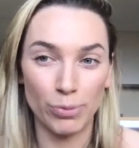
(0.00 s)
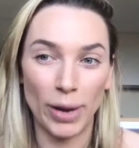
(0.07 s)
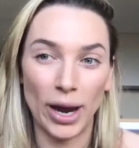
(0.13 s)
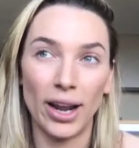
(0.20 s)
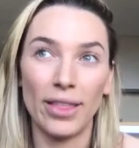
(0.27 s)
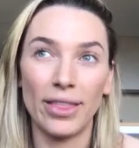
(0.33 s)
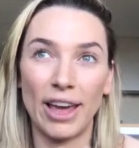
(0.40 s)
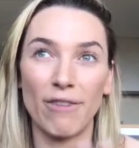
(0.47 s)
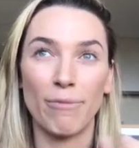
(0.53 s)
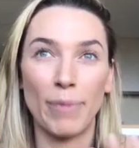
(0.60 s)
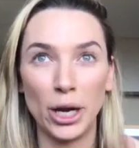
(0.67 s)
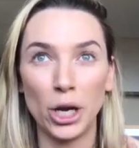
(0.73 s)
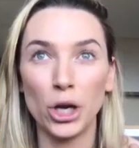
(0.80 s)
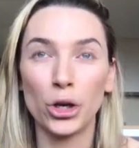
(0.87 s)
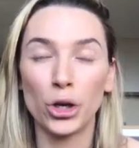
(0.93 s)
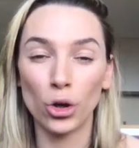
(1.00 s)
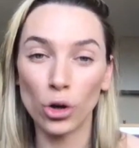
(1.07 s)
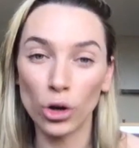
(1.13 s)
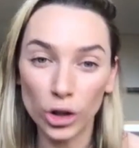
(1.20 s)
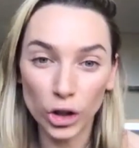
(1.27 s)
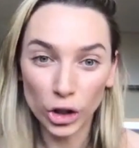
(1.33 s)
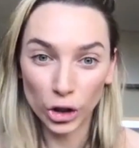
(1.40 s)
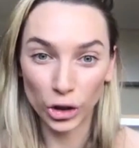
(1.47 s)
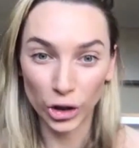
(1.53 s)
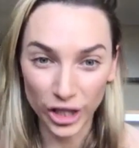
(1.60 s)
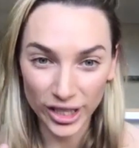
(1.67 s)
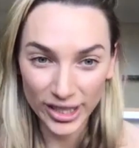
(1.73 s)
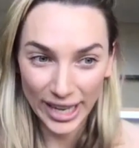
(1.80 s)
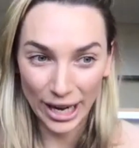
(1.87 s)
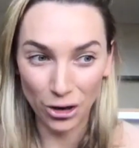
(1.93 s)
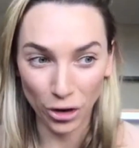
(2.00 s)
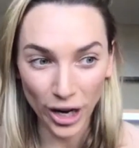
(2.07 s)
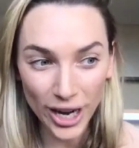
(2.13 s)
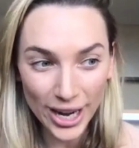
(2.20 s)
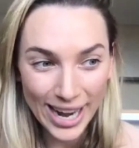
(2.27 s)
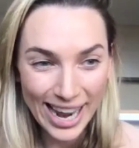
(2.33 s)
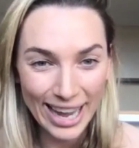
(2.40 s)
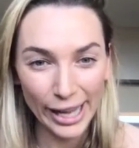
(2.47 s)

but they've been a huge, huge secret.